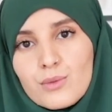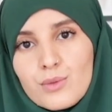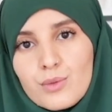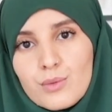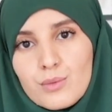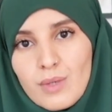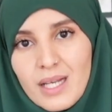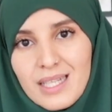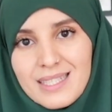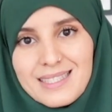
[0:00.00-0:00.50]

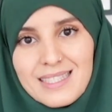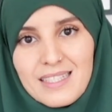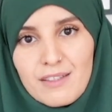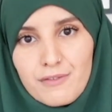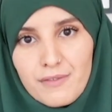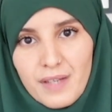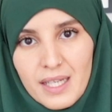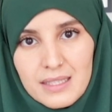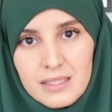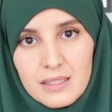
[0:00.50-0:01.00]
to rest
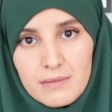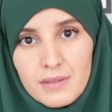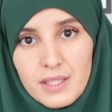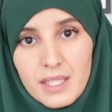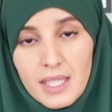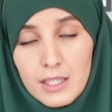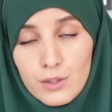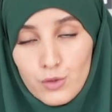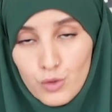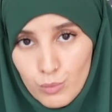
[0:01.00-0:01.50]

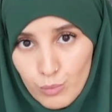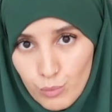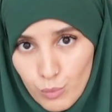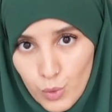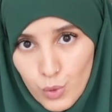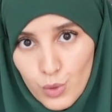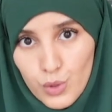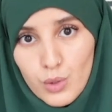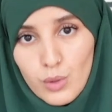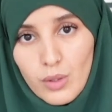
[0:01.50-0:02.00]
effectively and the
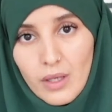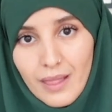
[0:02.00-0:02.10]
more you